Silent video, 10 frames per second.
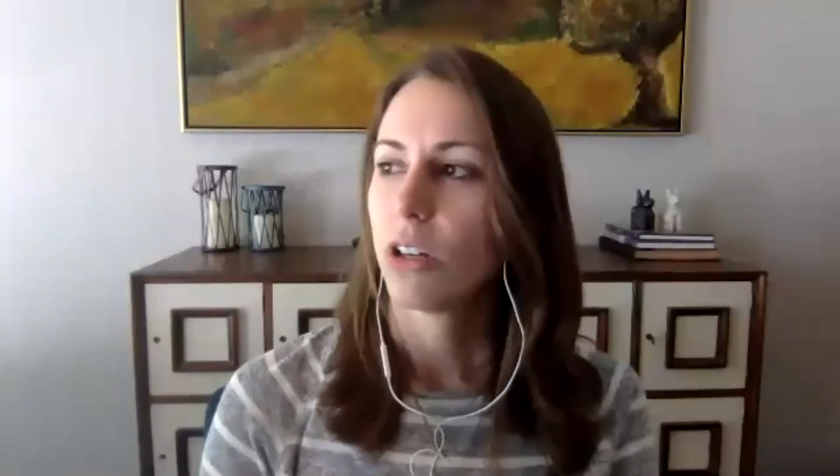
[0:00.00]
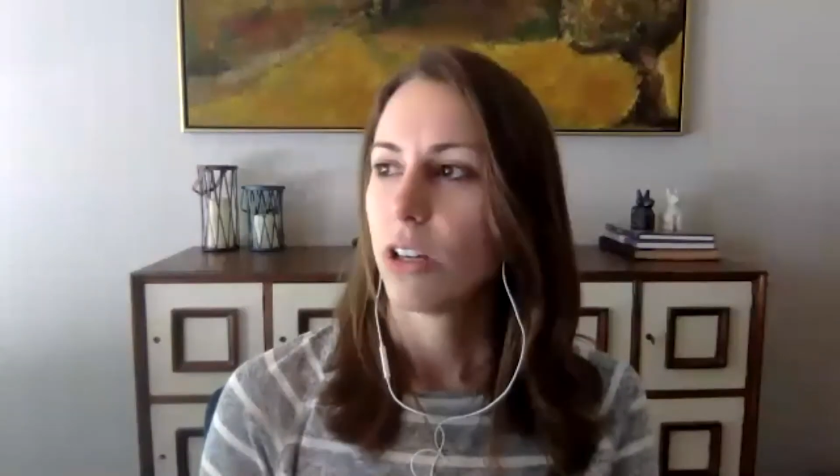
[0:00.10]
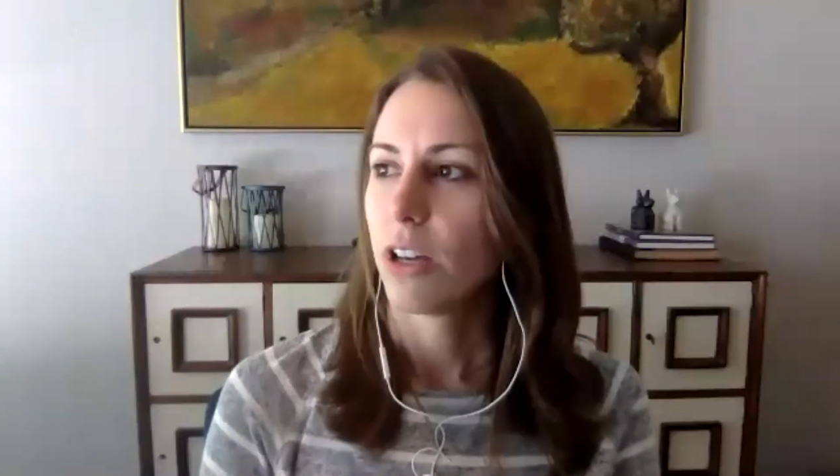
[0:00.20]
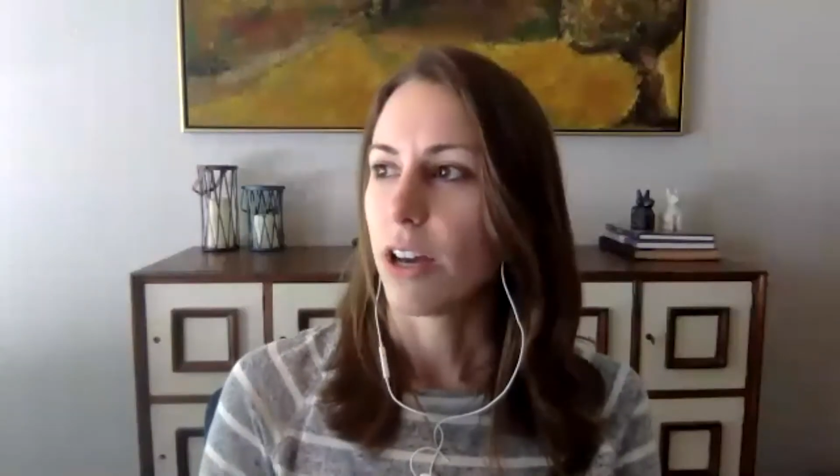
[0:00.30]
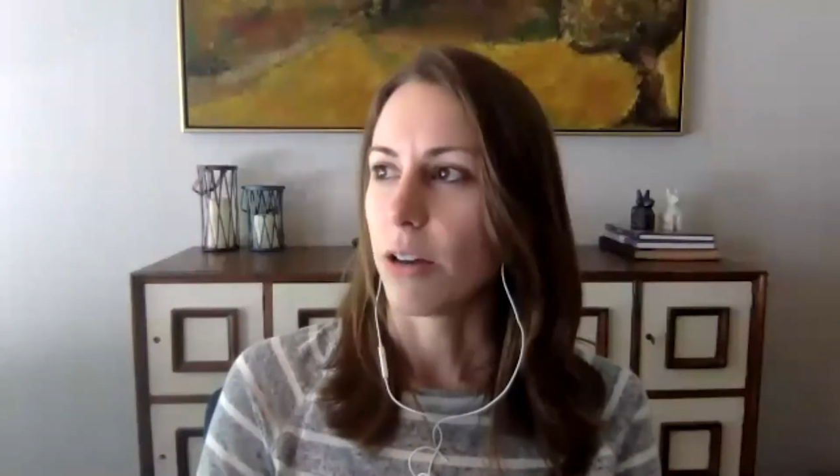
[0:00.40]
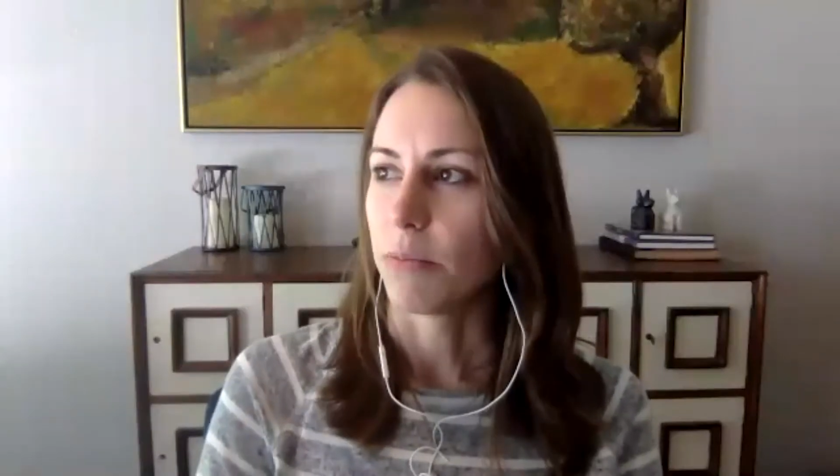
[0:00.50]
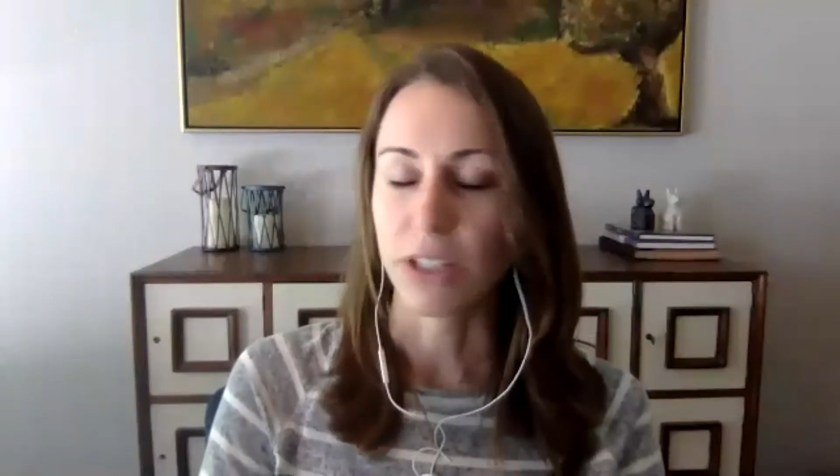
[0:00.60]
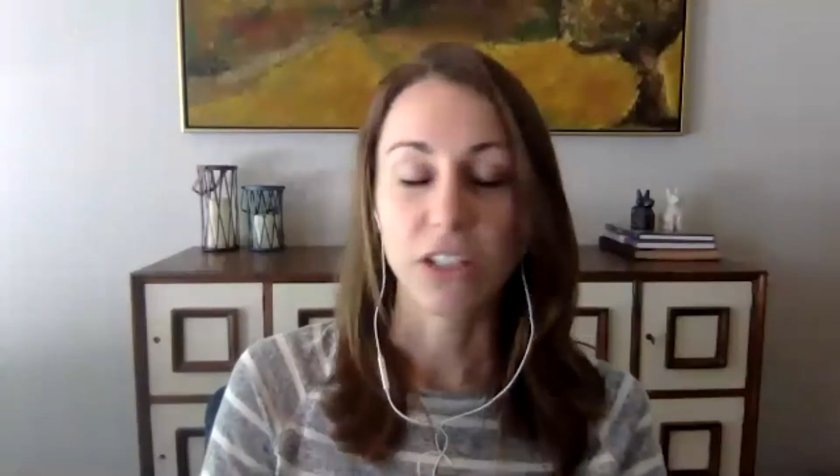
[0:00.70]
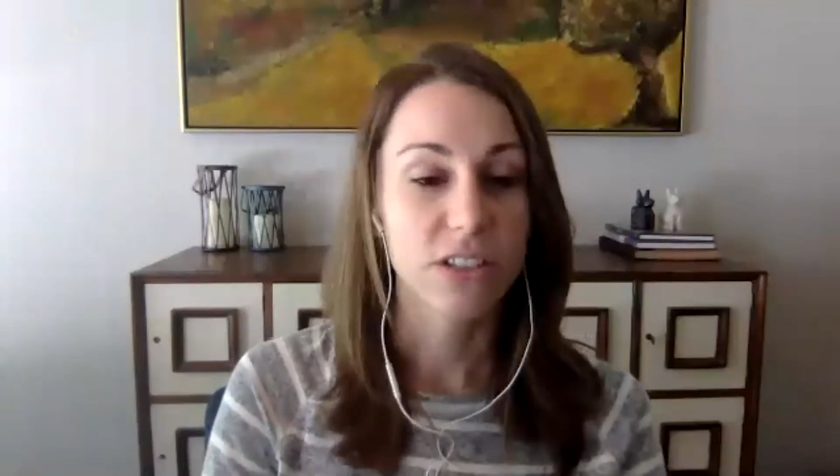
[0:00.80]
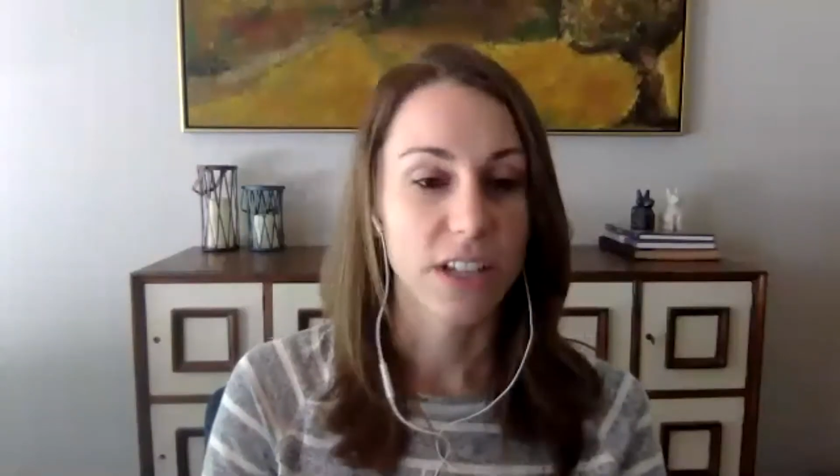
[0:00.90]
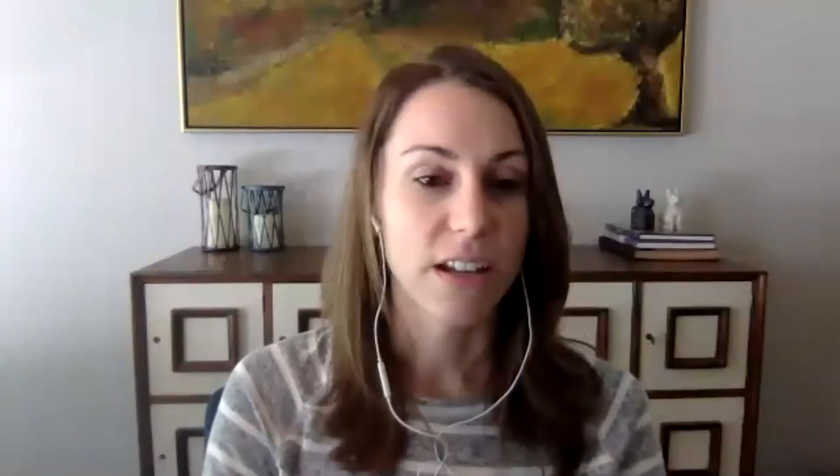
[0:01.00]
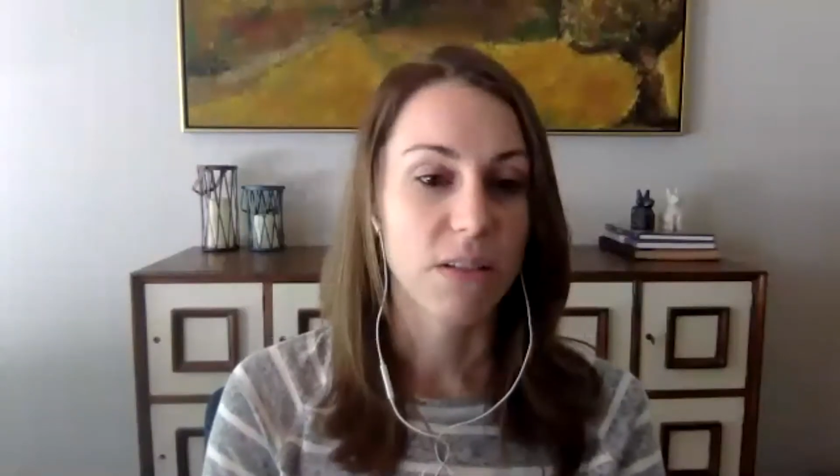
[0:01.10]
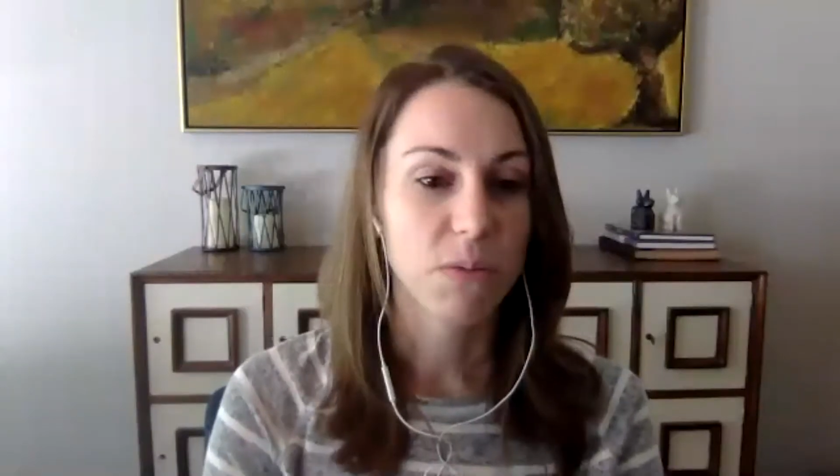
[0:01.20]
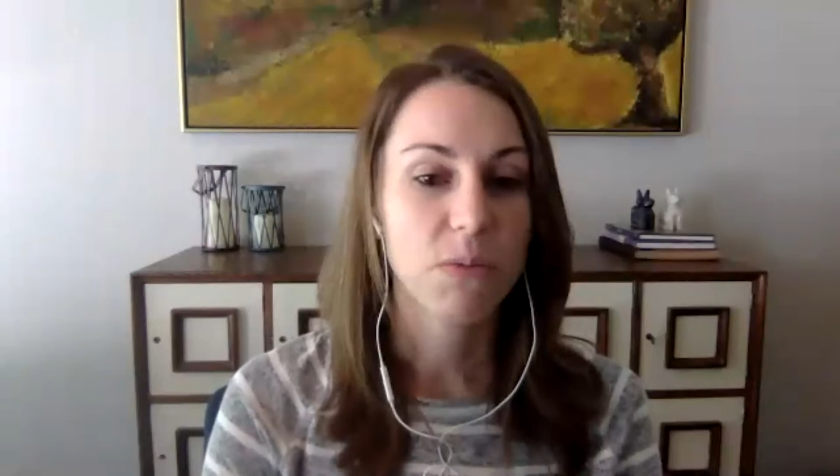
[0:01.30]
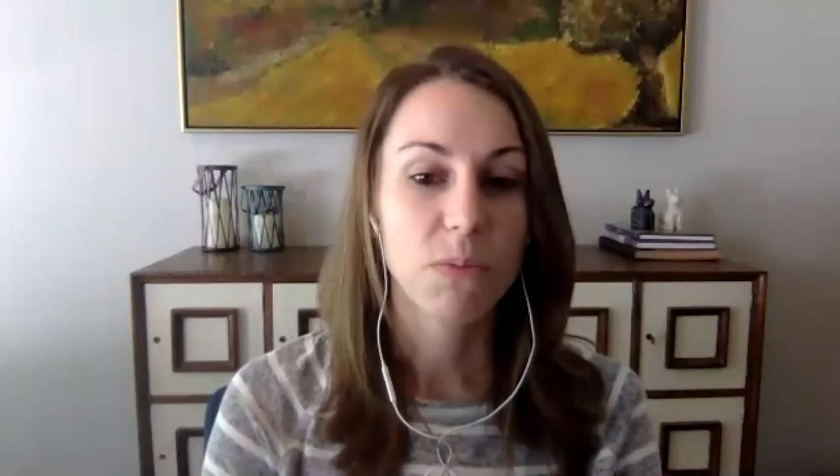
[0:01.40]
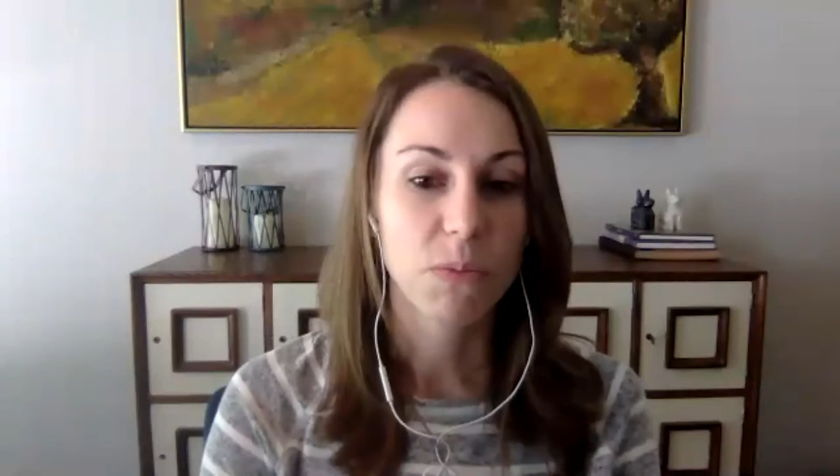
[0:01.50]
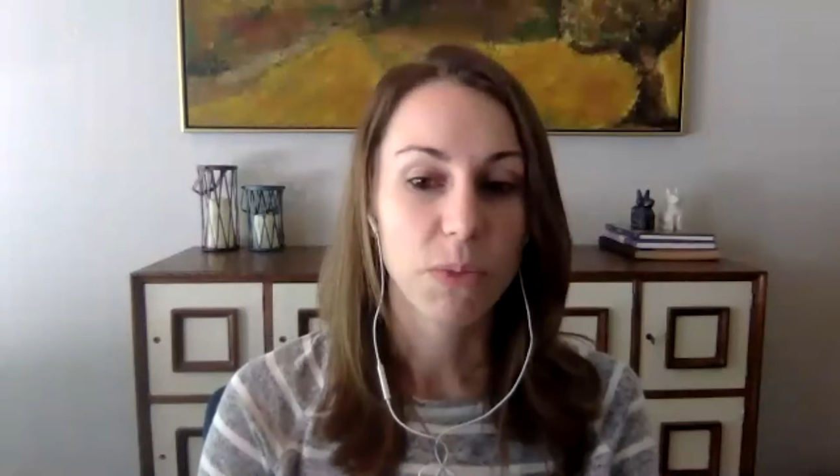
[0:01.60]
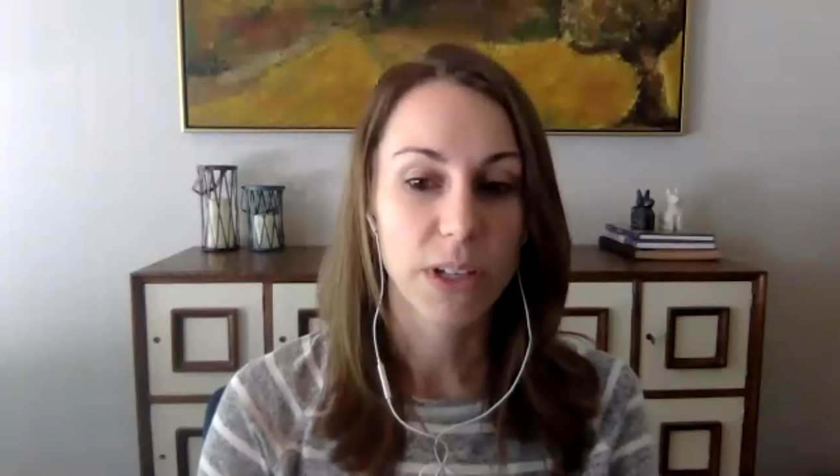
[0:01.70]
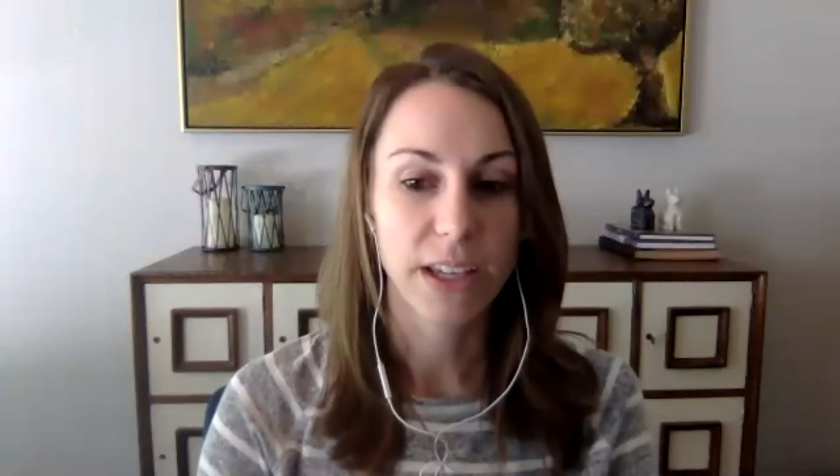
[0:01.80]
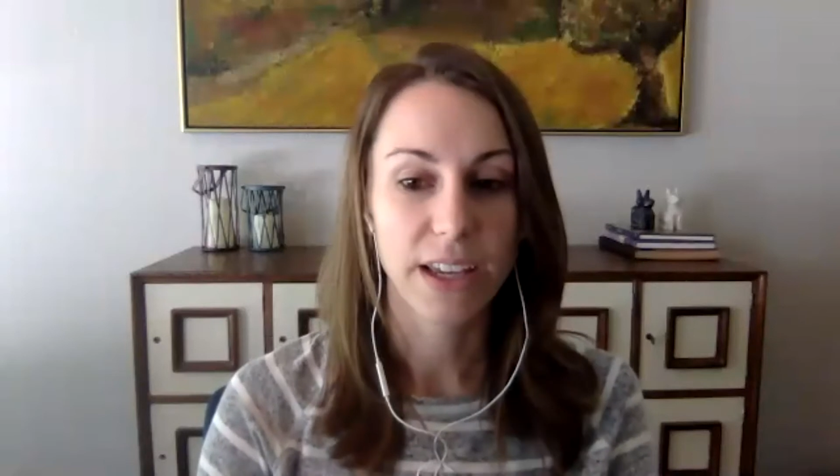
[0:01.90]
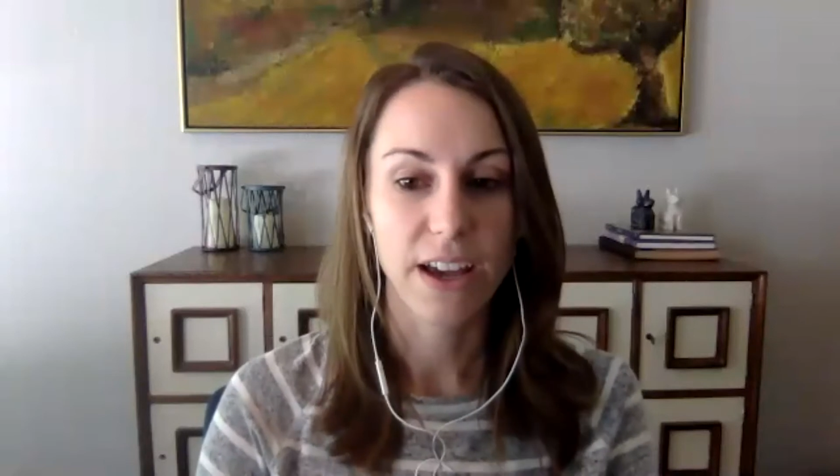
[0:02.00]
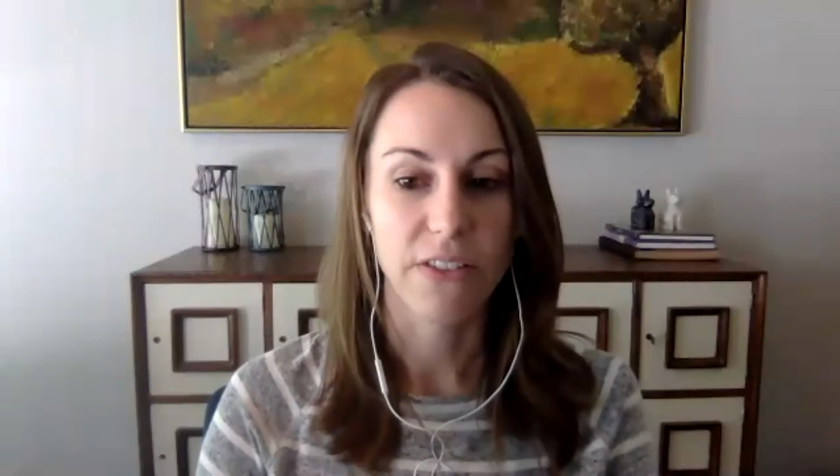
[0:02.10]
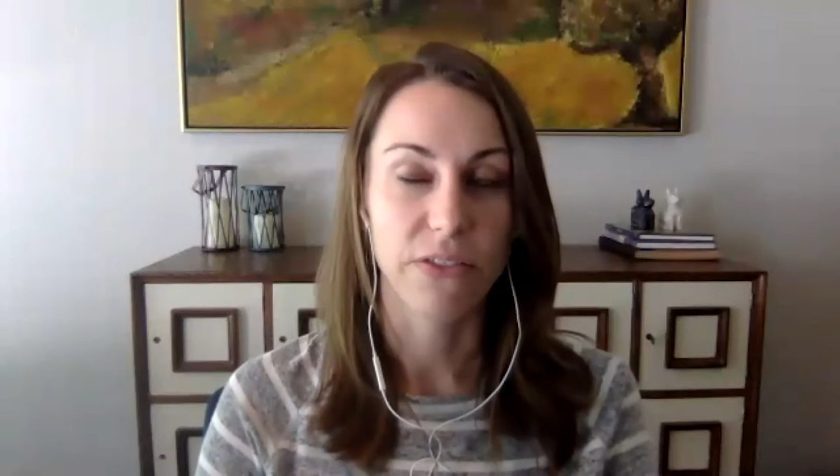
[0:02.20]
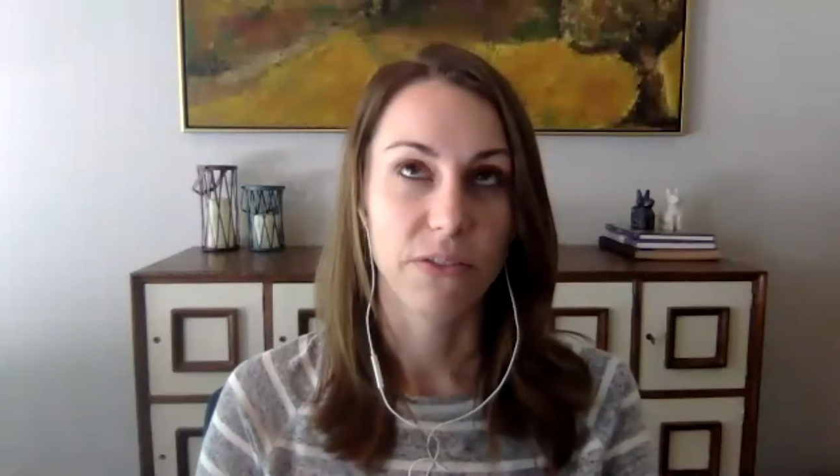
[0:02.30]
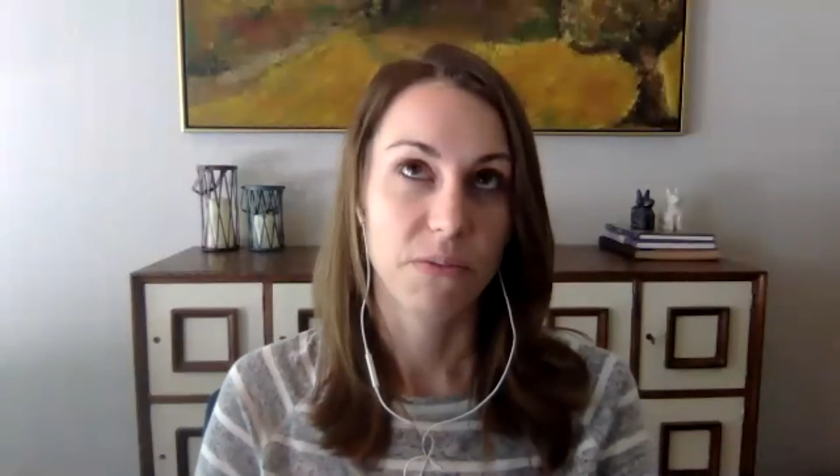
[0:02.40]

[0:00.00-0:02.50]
like you said, we have